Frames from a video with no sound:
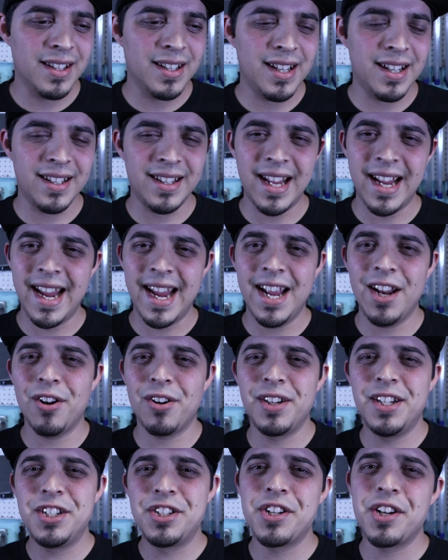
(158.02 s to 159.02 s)
they hate
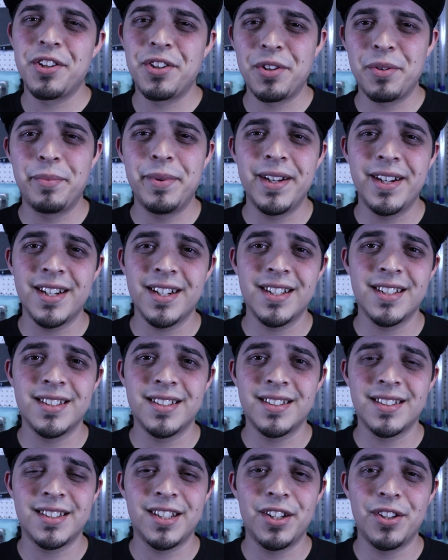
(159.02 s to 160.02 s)
on each other
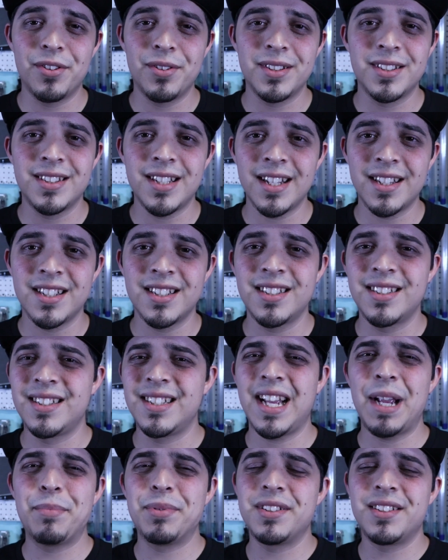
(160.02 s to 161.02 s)
because, you know, it's not the
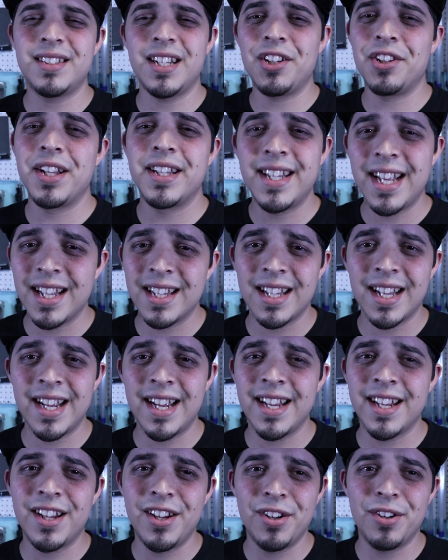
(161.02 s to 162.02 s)
type of style that they
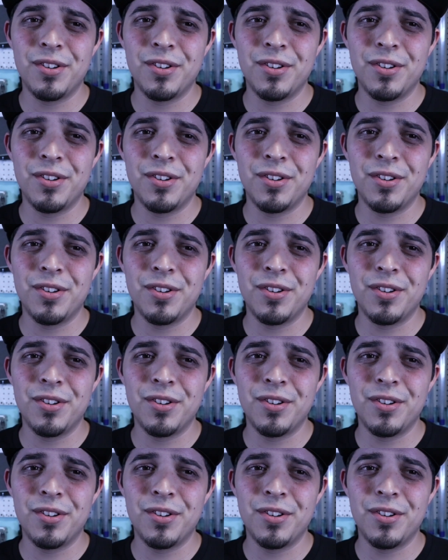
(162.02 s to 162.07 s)
like.